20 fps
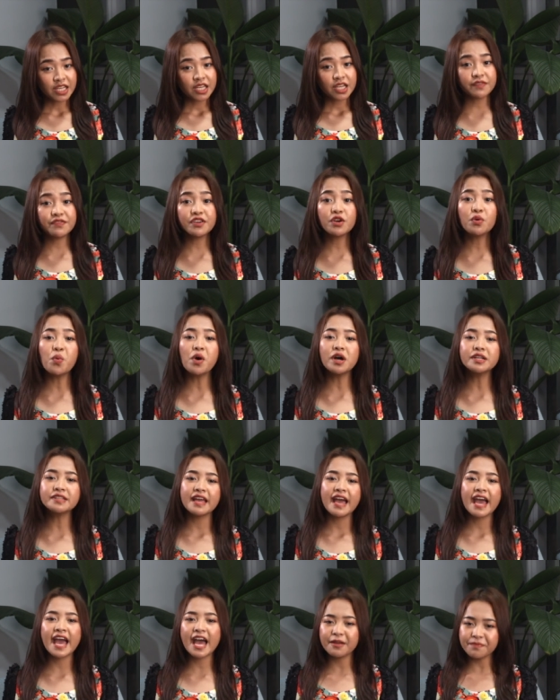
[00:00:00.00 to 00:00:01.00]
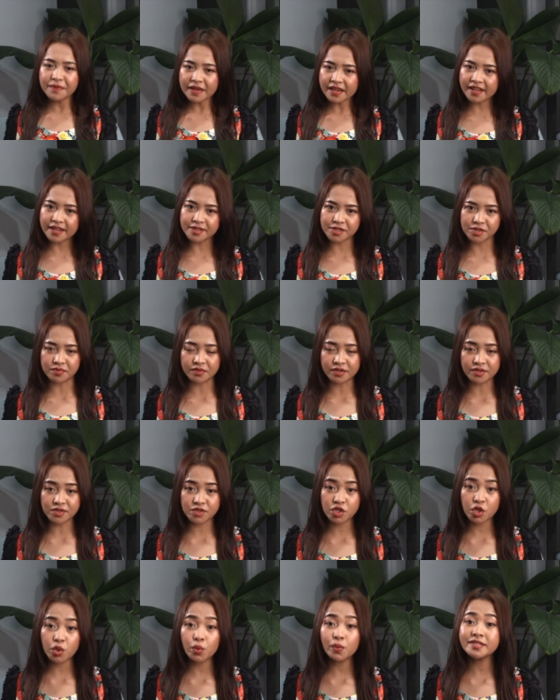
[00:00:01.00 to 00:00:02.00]
If you want happy
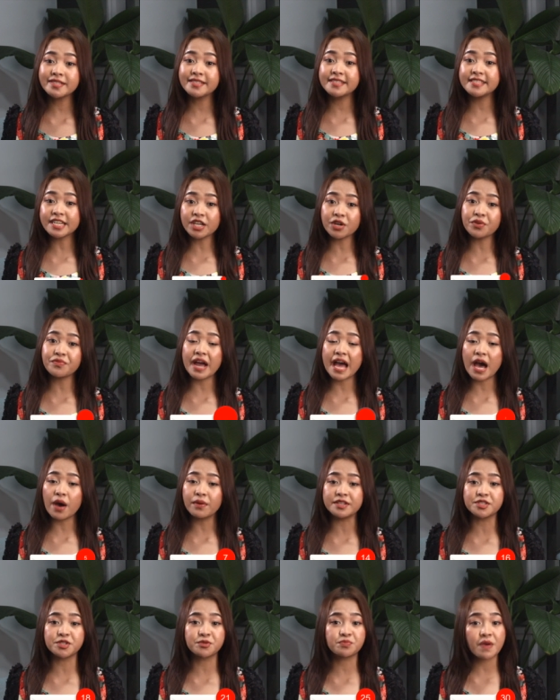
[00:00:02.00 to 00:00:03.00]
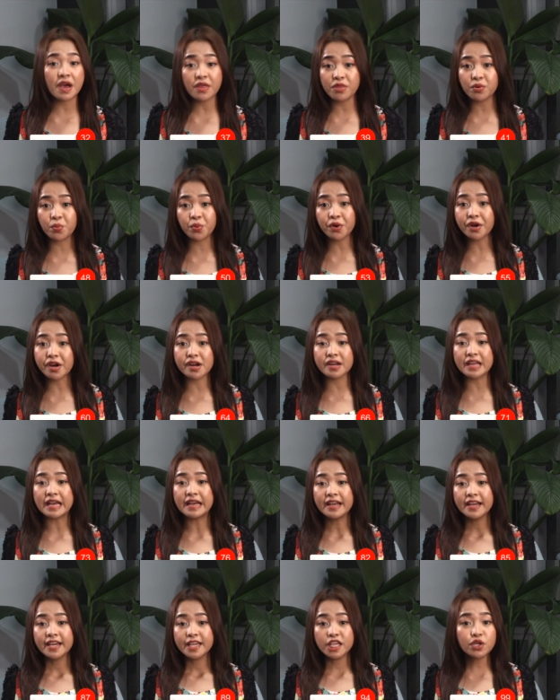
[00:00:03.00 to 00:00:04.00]
customers who will stick around and spread the word,
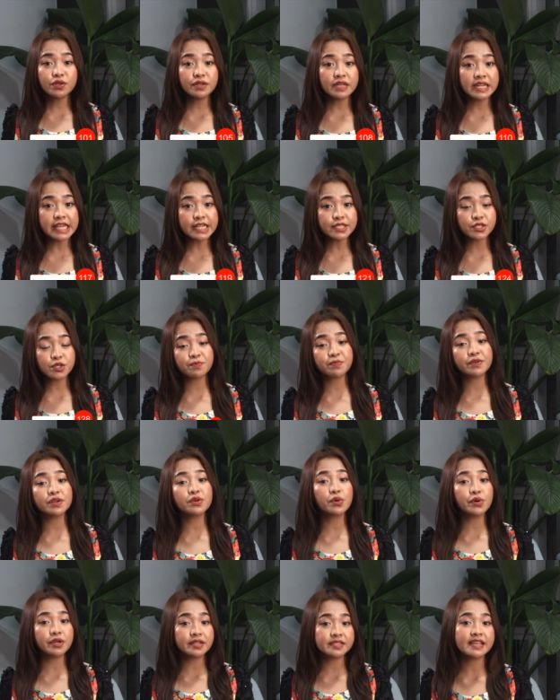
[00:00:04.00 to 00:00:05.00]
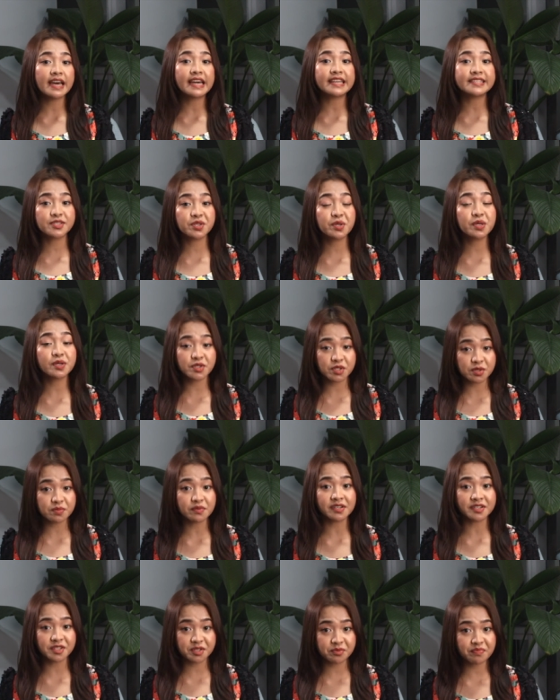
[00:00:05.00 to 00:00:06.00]
you need to prioritize customer
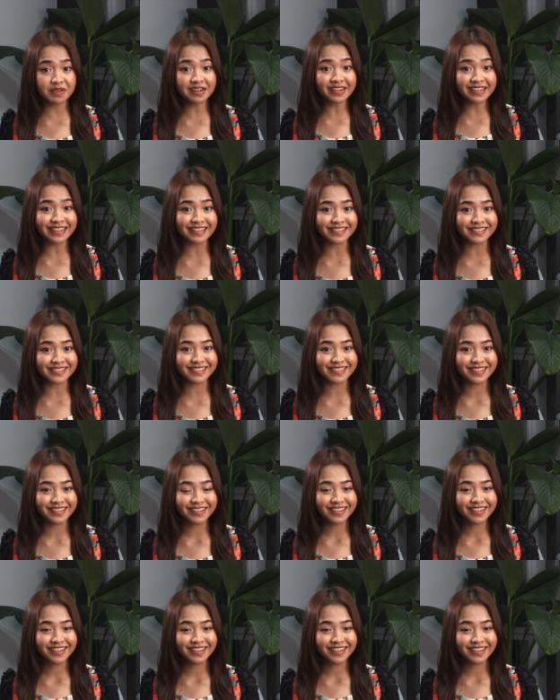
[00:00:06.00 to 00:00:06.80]
experience.